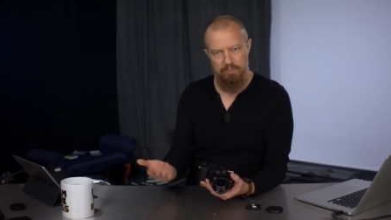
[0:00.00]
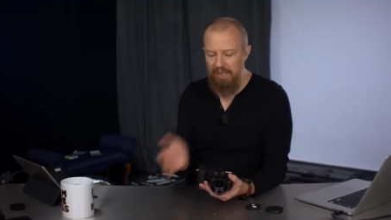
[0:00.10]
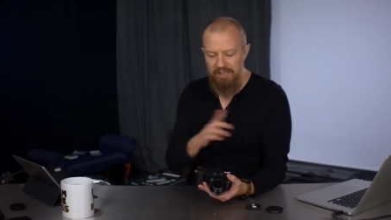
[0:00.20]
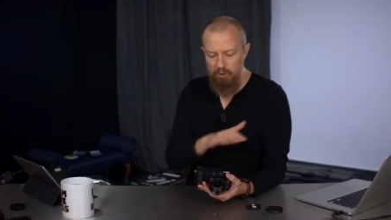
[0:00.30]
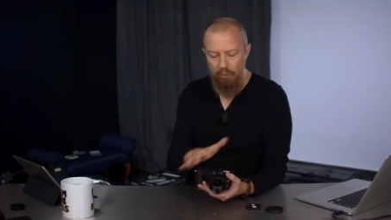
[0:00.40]

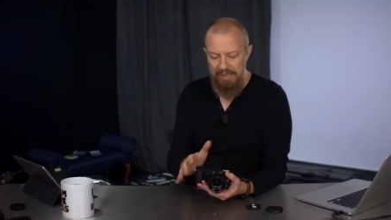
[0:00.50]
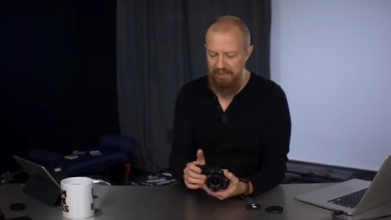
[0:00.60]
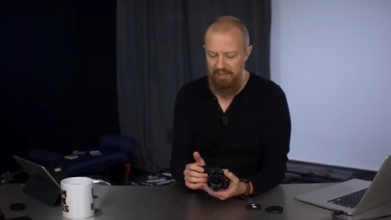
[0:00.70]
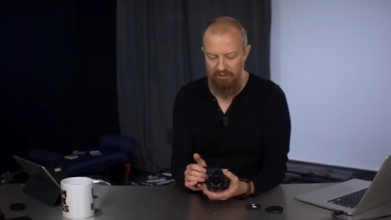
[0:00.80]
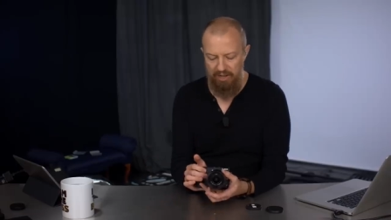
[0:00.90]
But it's great
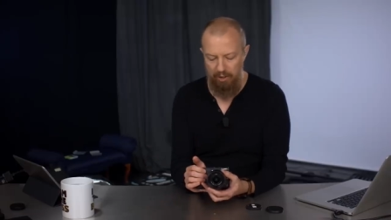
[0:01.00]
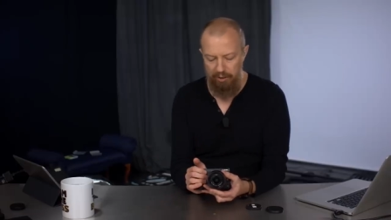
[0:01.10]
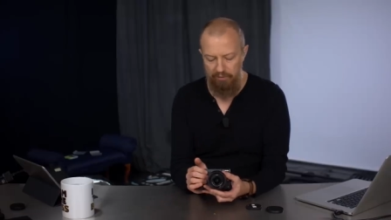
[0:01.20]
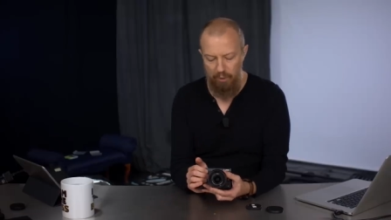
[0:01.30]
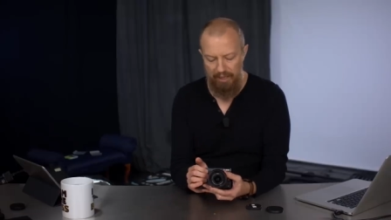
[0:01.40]
that it's there,
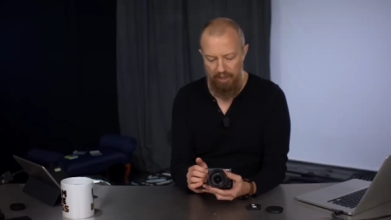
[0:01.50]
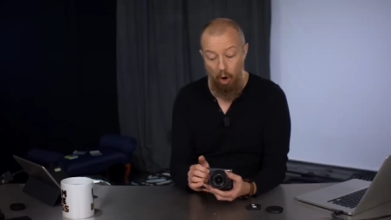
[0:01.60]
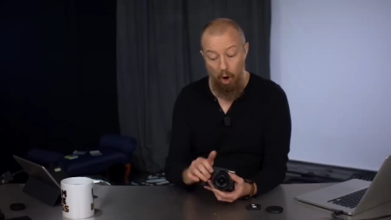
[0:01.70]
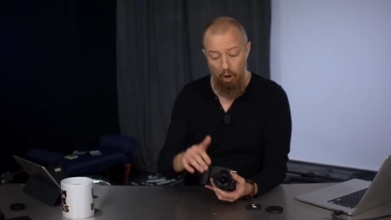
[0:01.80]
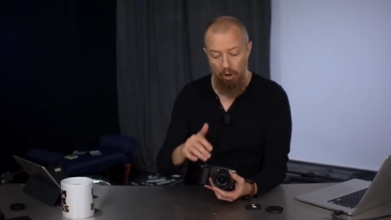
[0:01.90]
and if you had
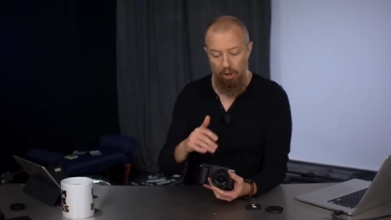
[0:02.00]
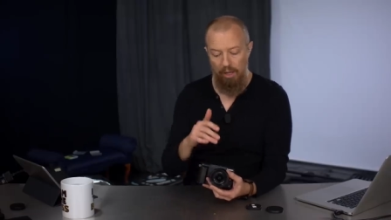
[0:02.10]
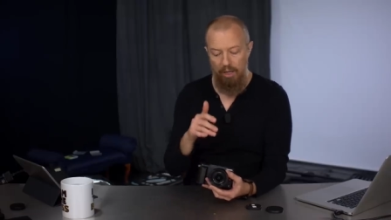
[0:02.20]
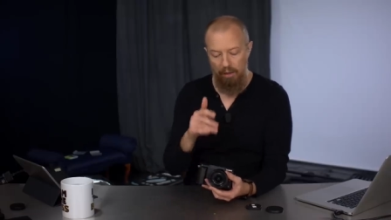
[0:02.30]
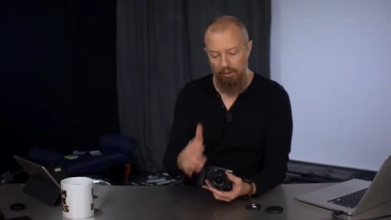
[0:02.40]

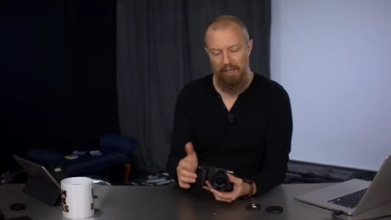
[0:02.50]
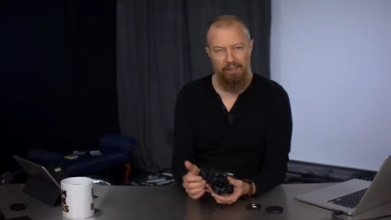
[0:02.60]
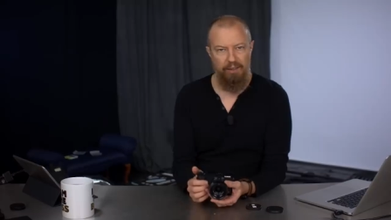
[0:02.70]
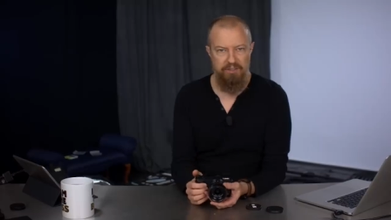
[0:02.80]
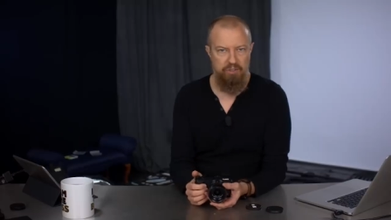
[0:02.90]
all
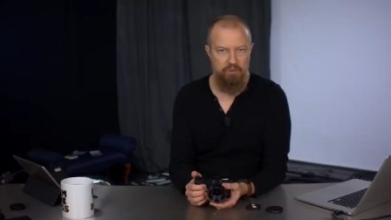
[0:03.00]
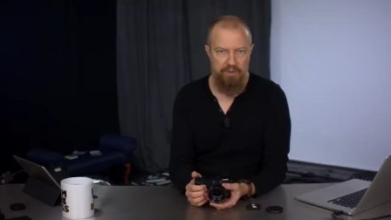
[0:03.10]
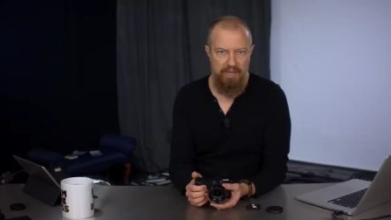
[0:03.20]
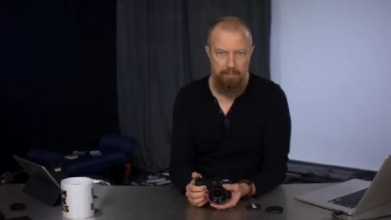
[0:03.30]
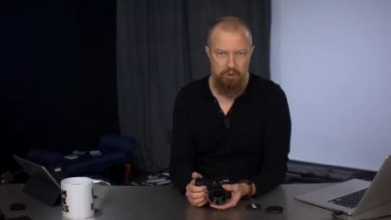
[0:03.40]
Leica lenses with
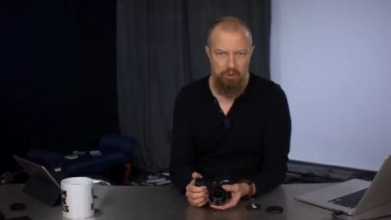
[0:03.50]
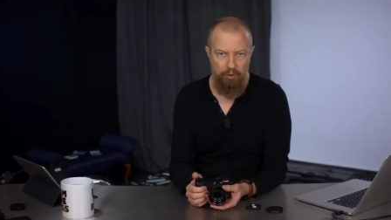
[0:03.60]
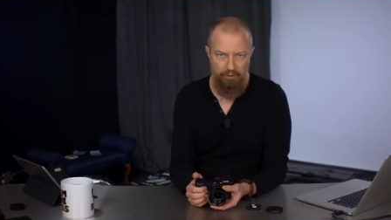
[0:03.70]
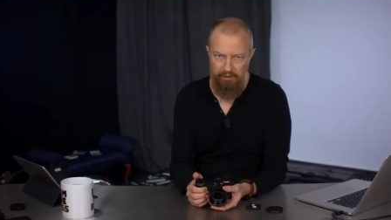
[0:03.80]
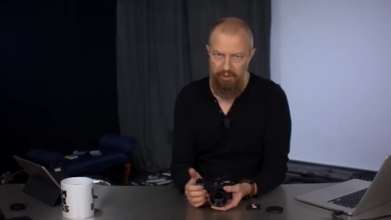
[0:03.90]
the aperture
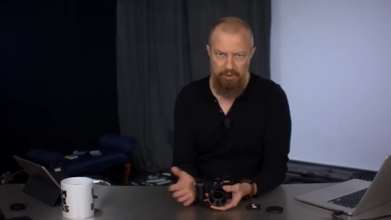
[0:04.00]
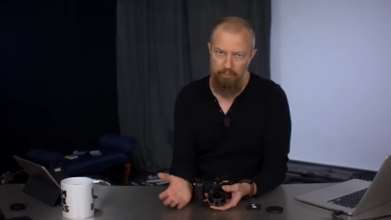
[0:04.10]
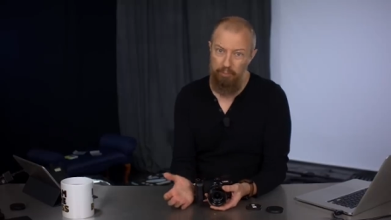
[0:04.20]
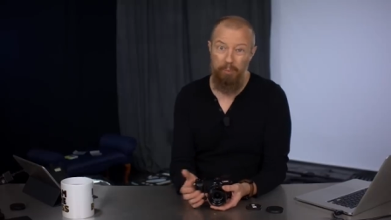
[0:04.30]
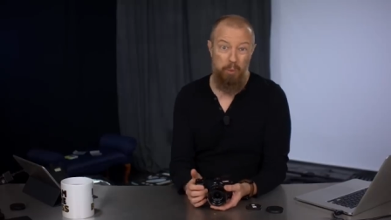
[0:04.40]
on there, then
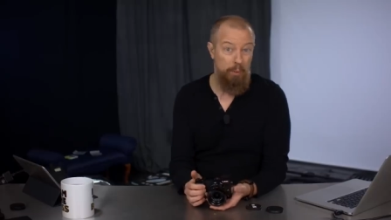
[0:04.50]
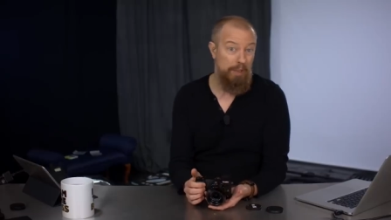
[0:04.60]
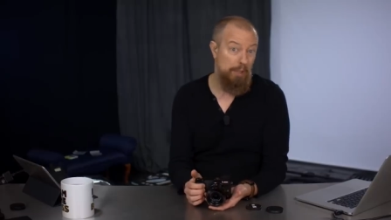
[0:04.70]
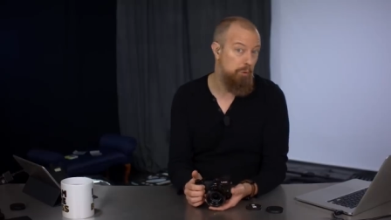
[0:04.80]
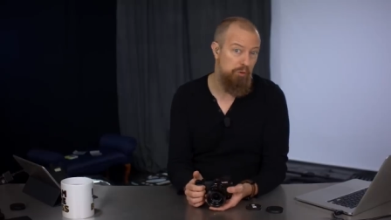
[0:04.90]
you probably would
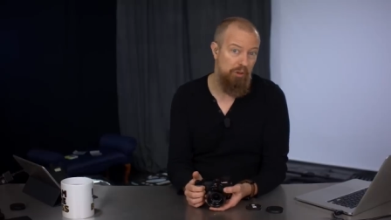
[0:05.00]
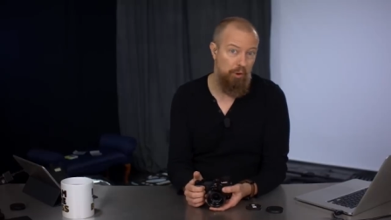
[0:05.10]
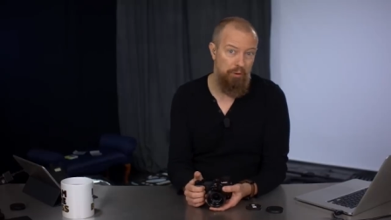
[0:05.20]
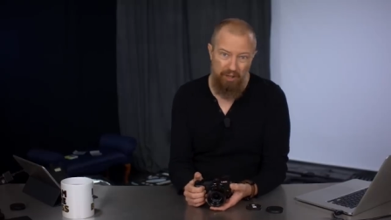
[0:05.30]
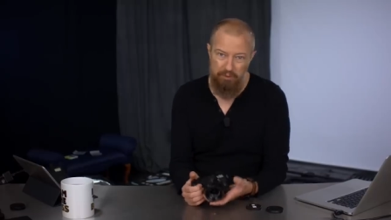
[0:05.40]
end up using it
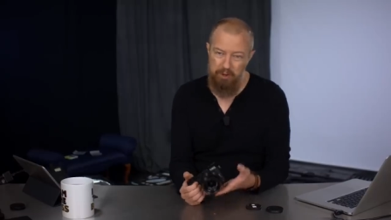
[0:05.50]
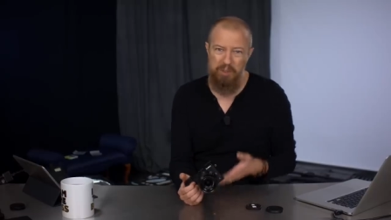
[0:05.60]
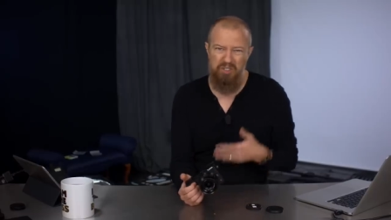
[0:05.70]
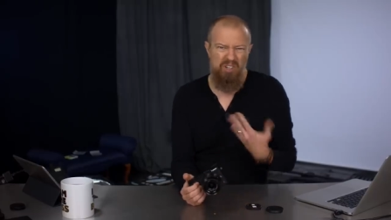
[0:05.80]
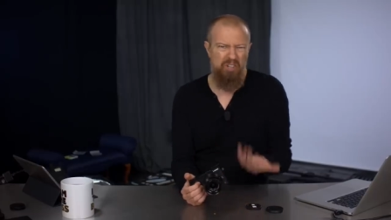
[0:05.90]
all the time just
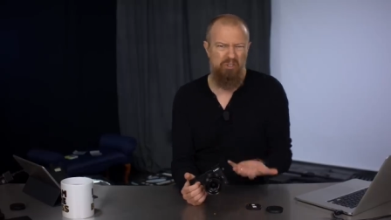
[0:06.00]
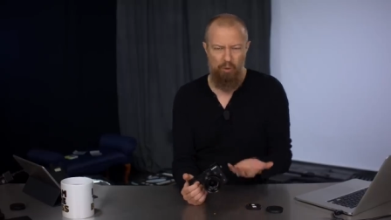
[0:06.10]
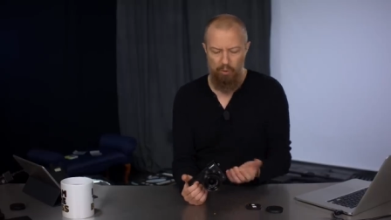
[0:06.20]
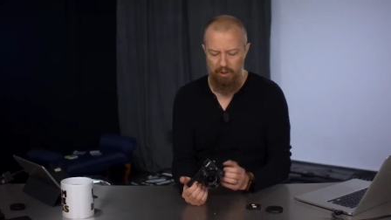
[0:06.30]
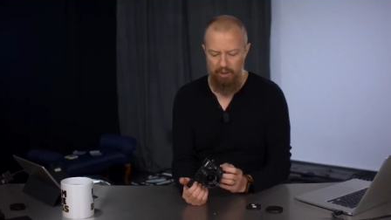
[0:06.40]
because it is so